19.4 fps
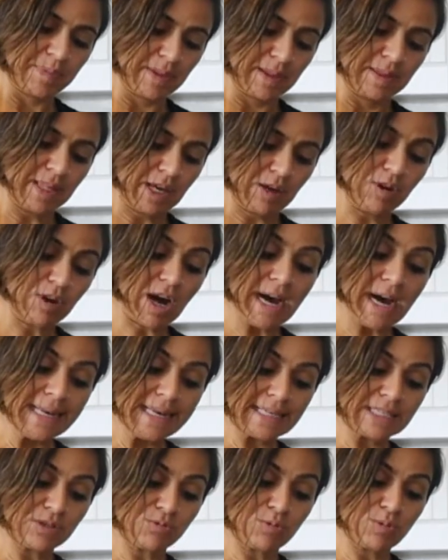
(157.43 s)
Now garlic
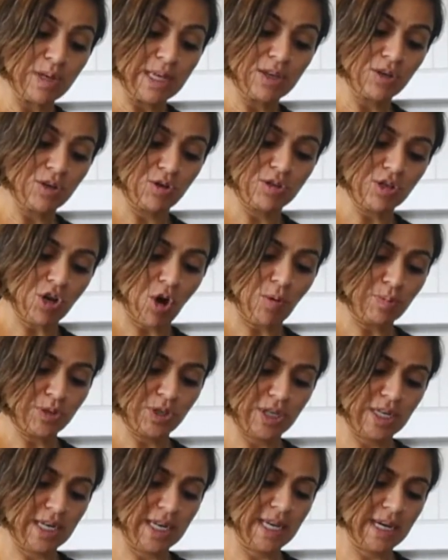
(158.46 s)
is a really good option
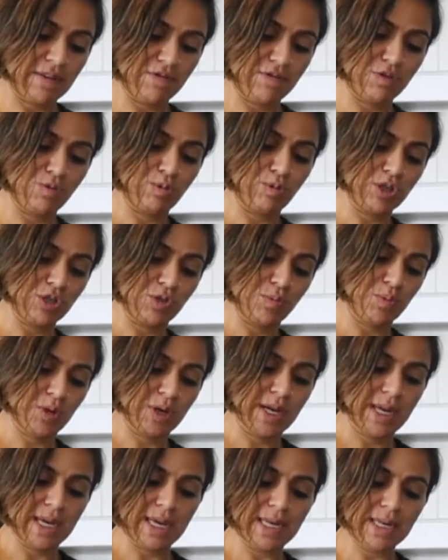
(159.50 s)
in here if you wish to put
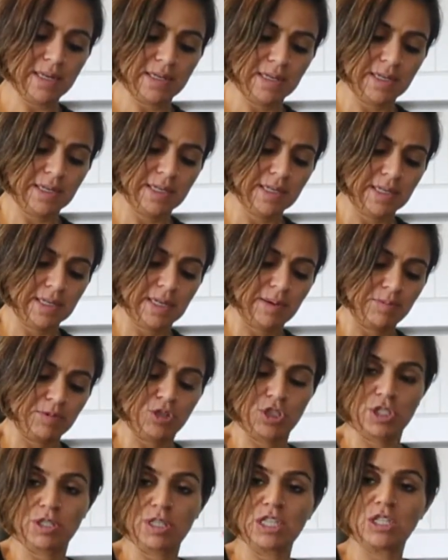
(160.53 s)
it in.
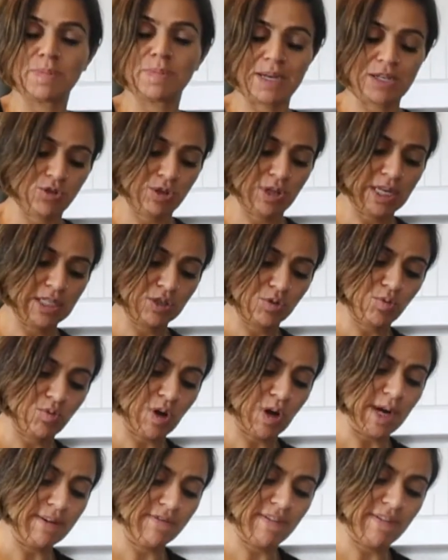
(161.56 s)
Just need to make sure that it's
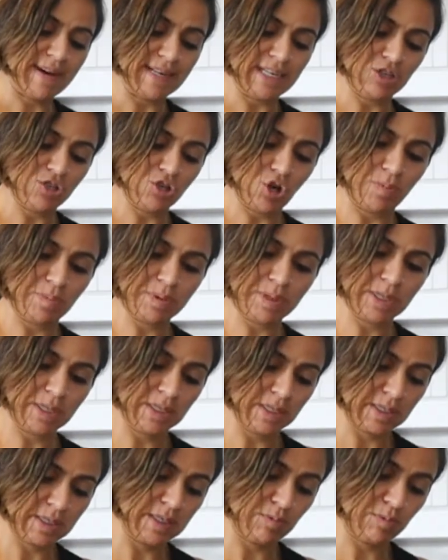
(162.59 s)
quite finely chopped
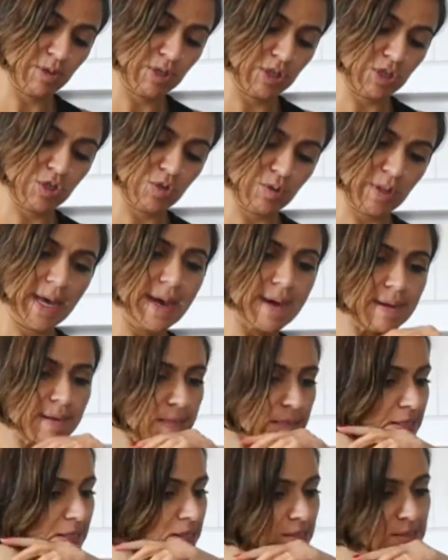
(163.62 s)
when you do that.
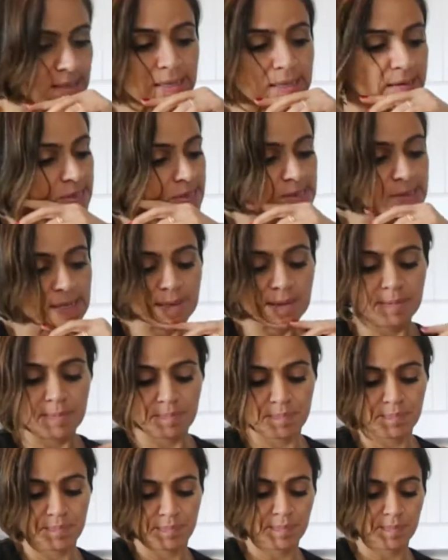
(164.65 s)

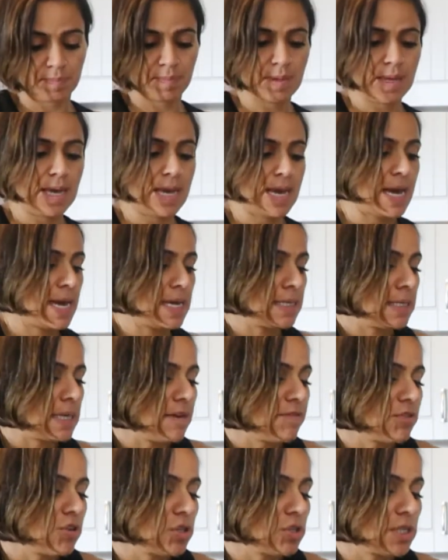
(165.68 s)
And
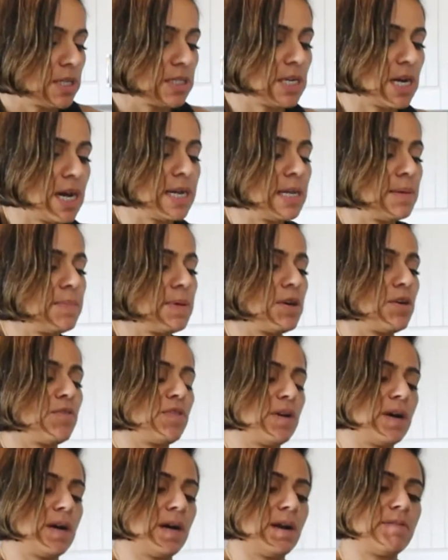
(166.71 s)
I've got a tiny bit of
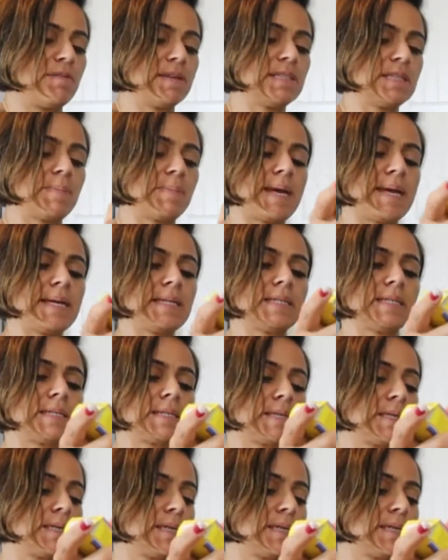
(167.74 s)
harissa paste.